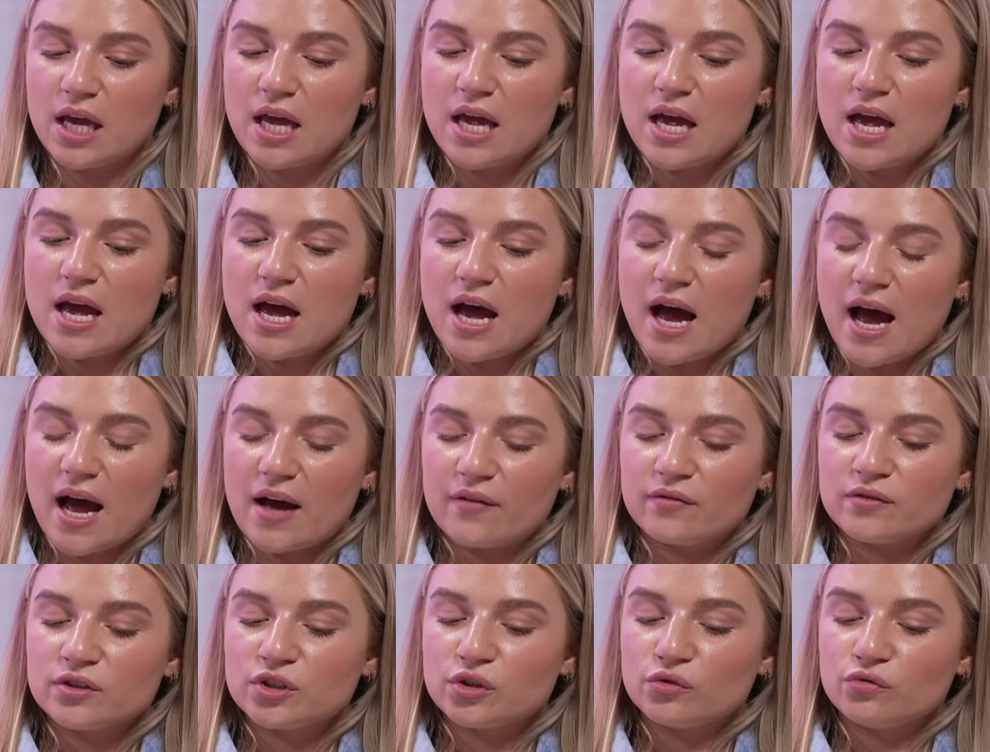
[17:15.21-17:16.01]

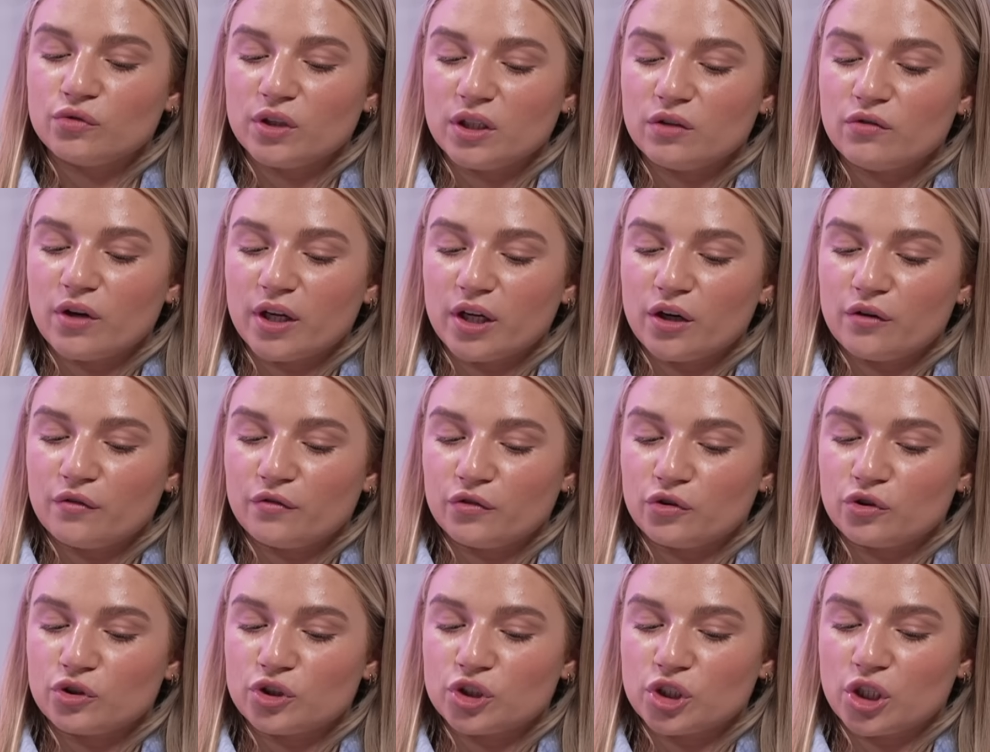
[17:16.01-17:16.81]
Having to rewrite our
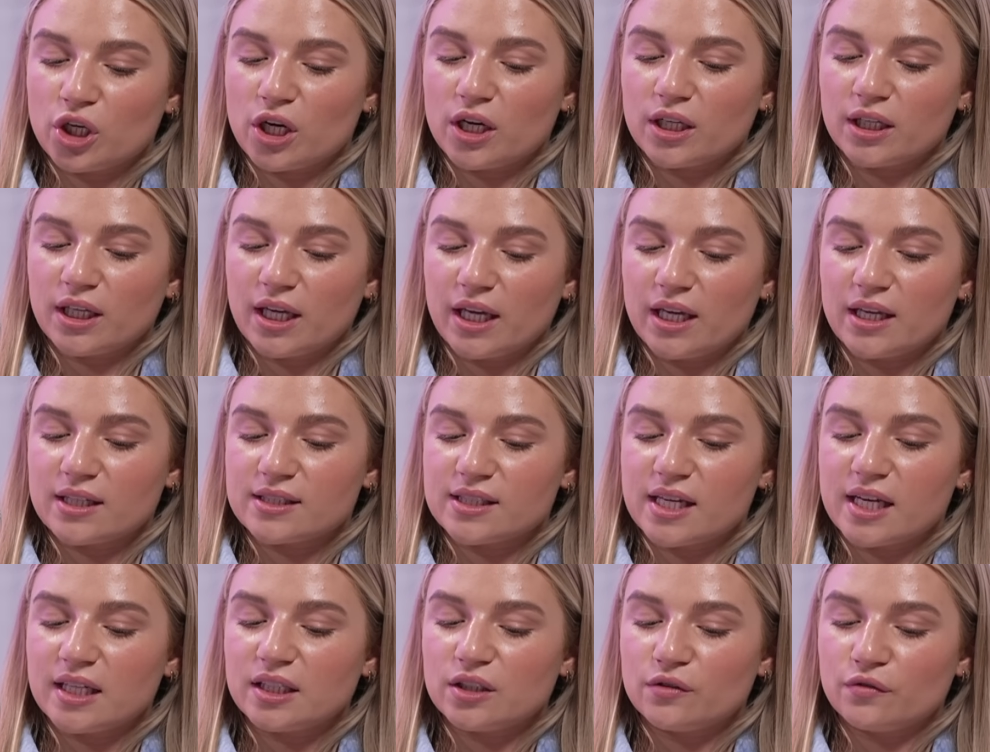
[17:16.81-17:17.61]
future and get
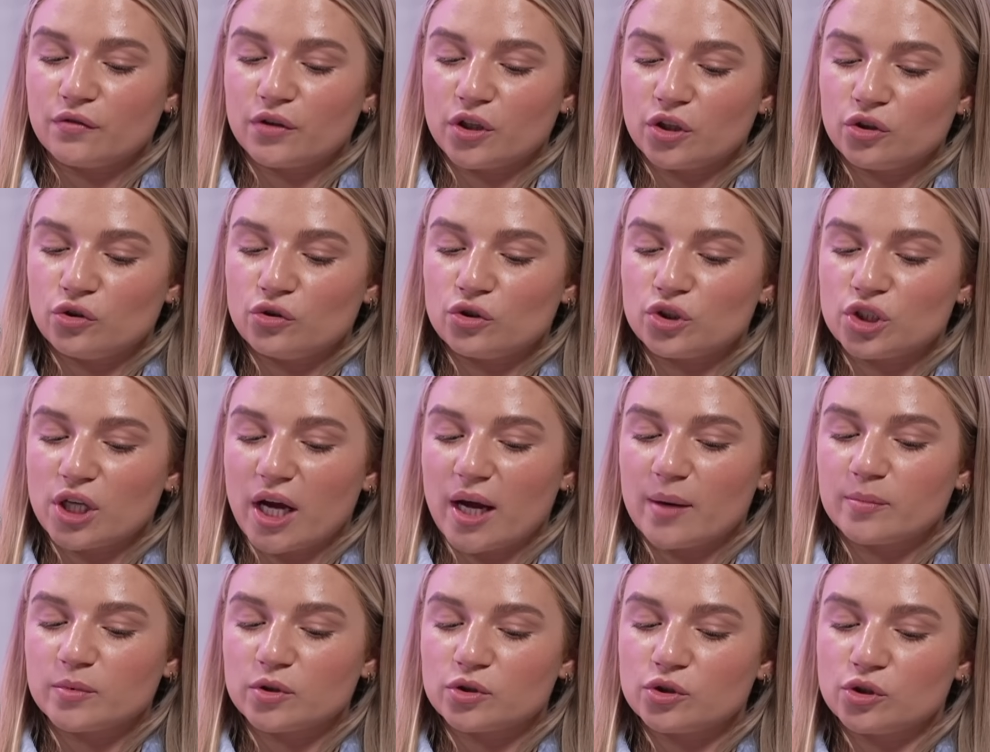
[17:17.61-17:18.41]
excited for a new
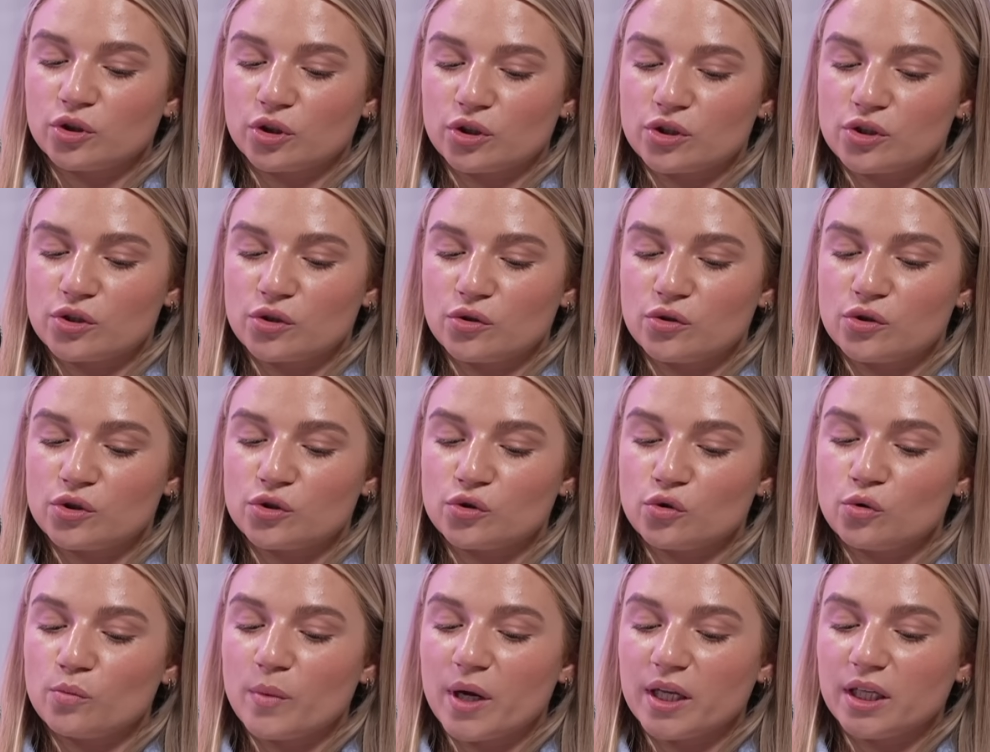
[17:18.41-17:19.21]
chapter took us through
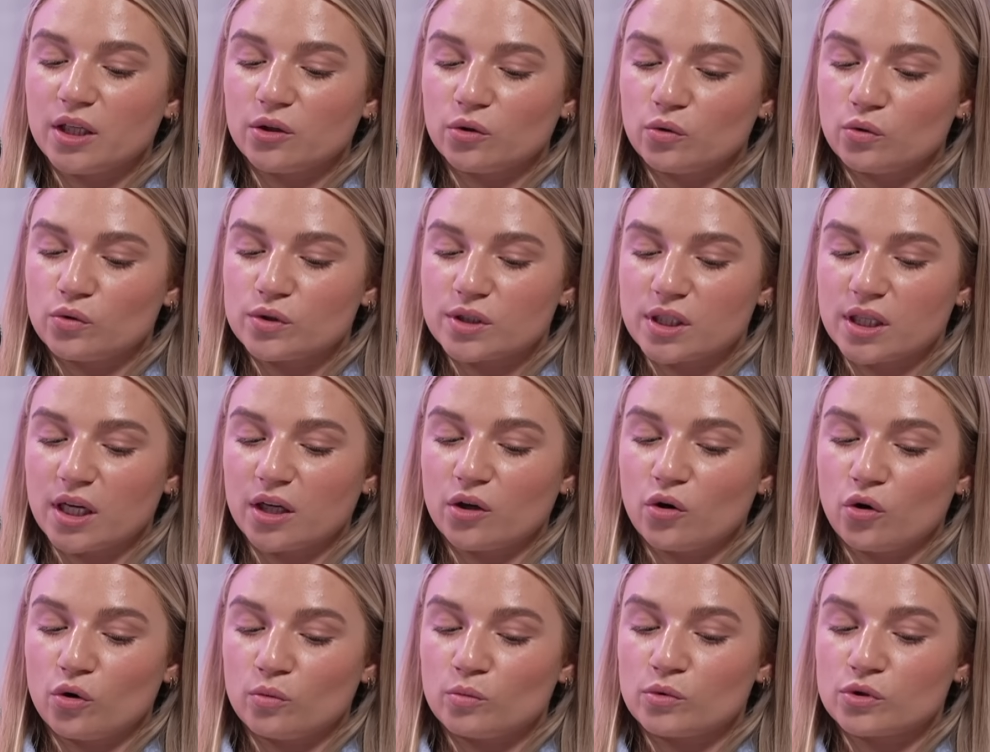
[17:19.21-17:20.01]
so many lows, and
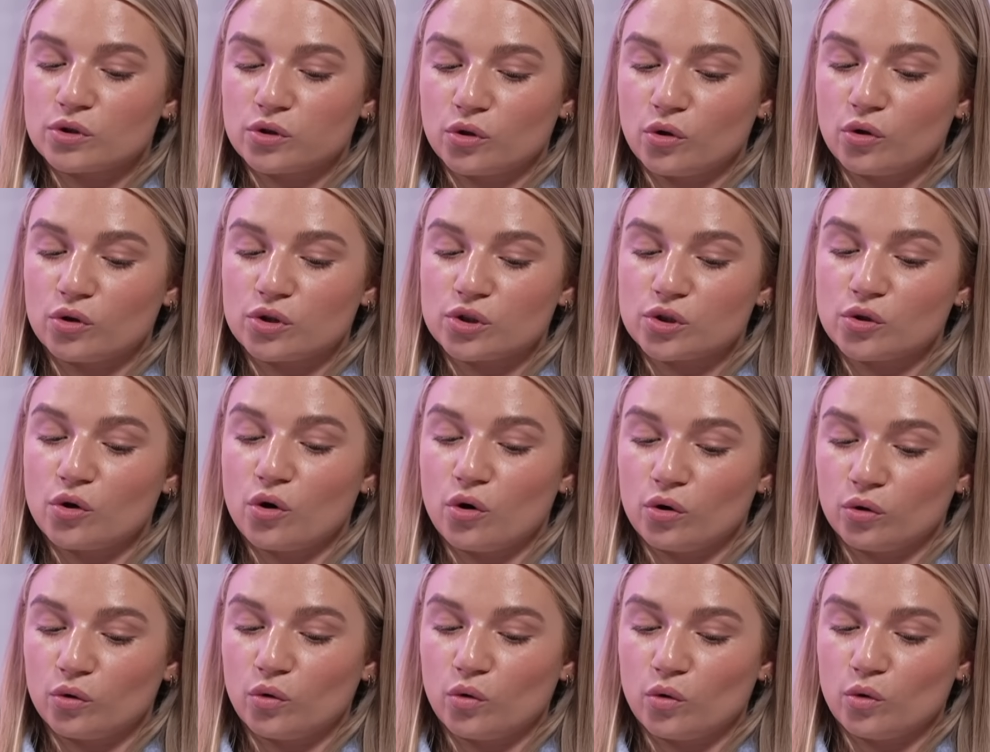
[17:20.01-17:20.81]
I almost lost
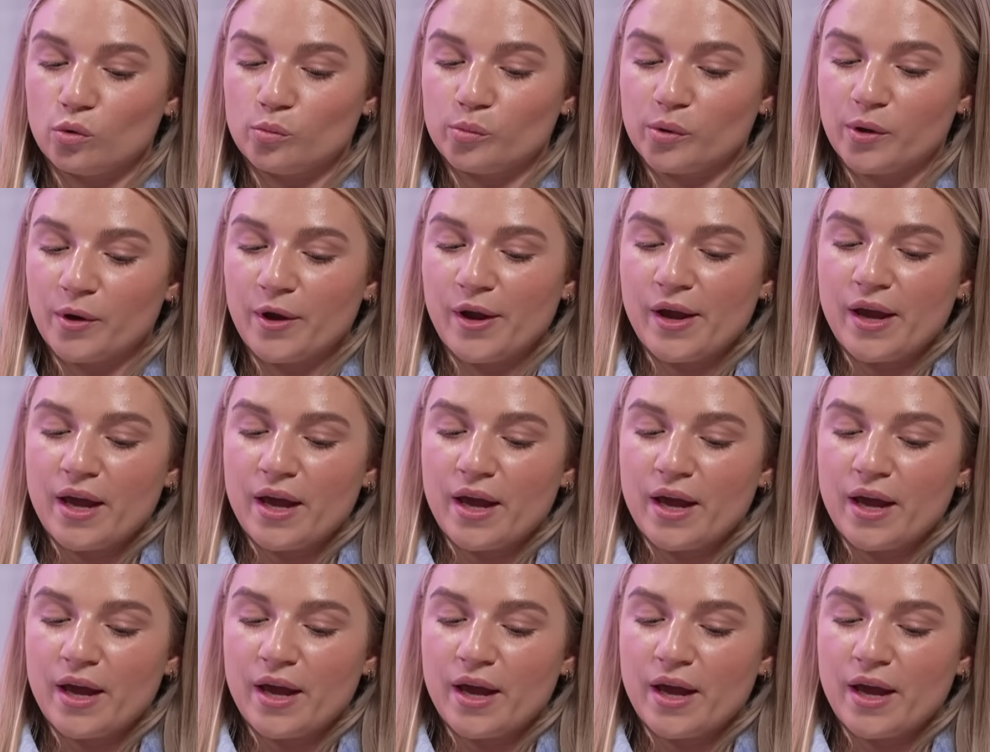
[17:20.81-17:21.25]
all hope.